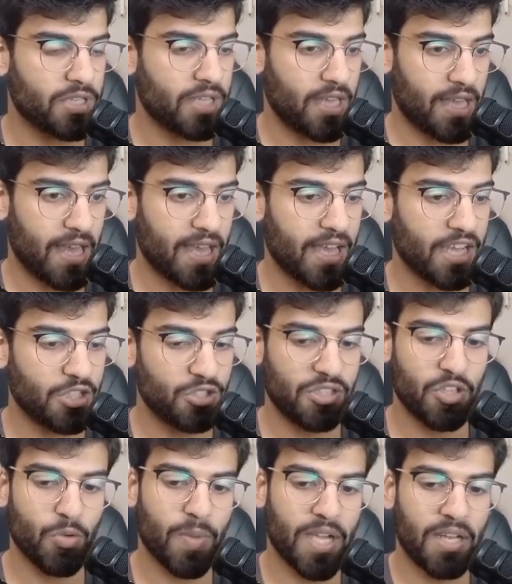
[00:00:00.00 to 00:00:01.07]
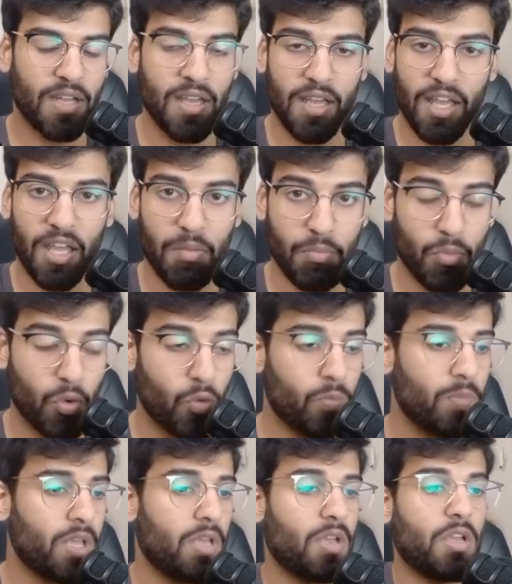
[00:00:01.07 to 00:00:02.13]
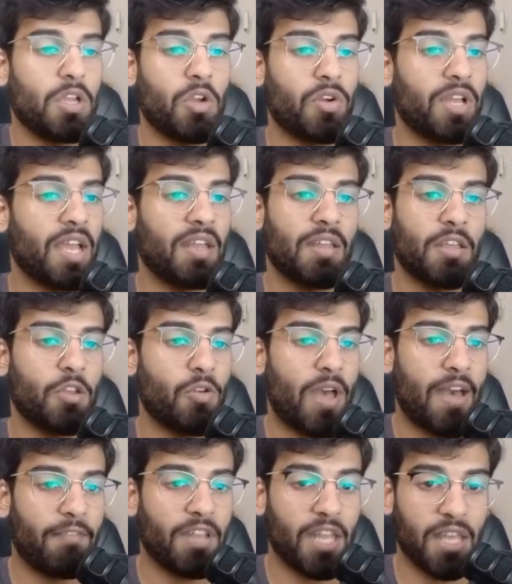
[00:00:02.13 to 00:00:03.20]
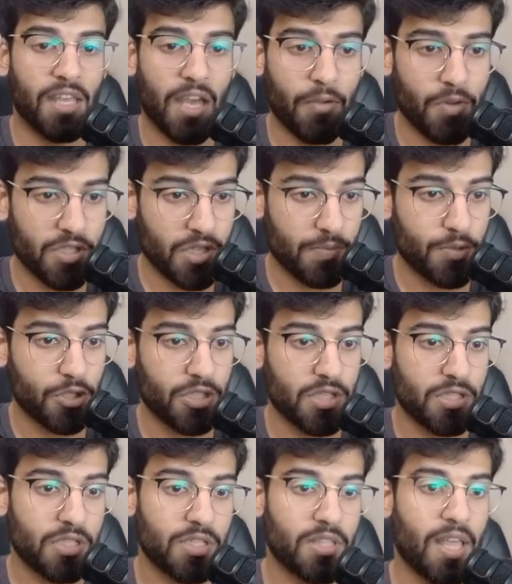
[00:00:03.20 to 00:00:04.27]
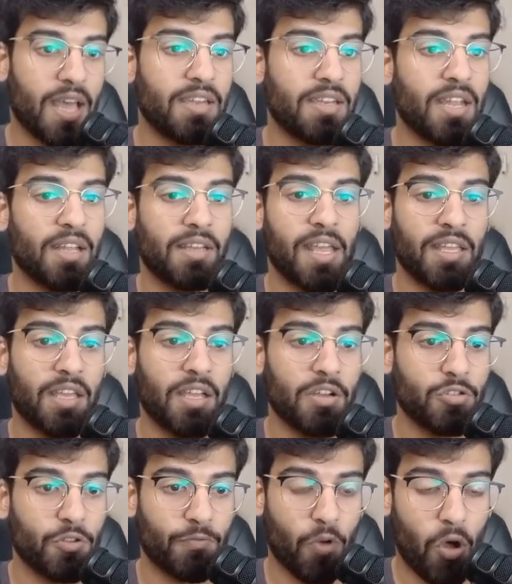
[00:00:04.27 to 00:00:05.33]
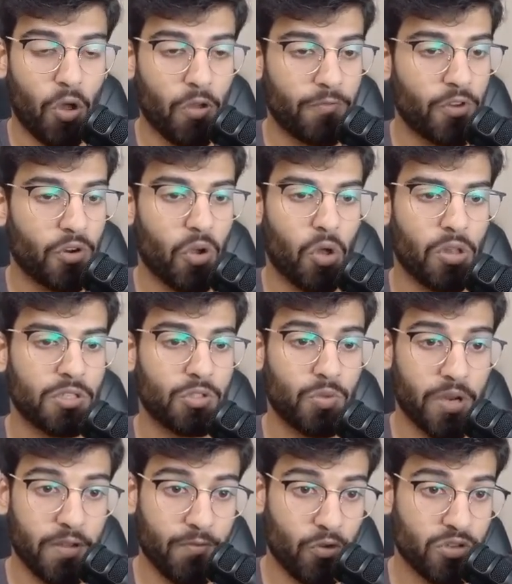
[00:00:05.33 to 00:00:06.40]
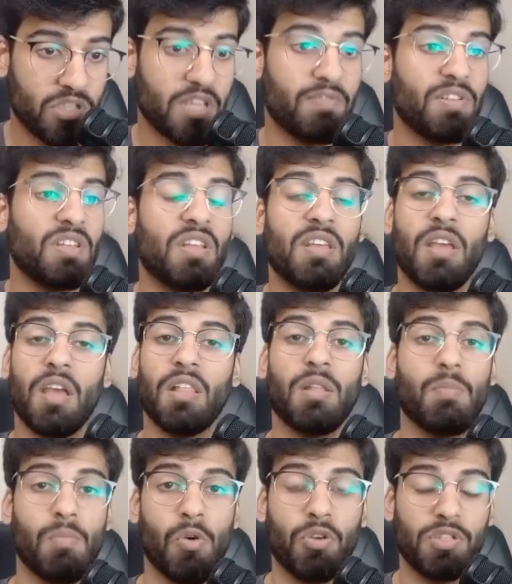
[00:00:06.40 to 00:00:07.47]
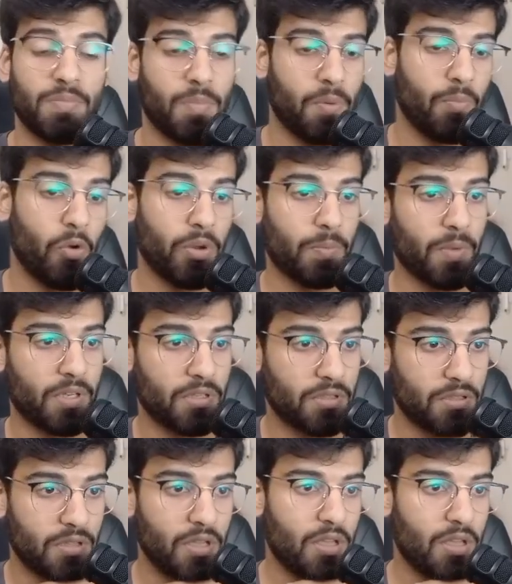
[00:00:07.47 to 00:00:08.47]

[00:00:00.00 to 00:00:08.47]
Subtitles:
agent you made, and boom, you have an AI receptionist that take care of all of your calls 24/7 and then books appointments.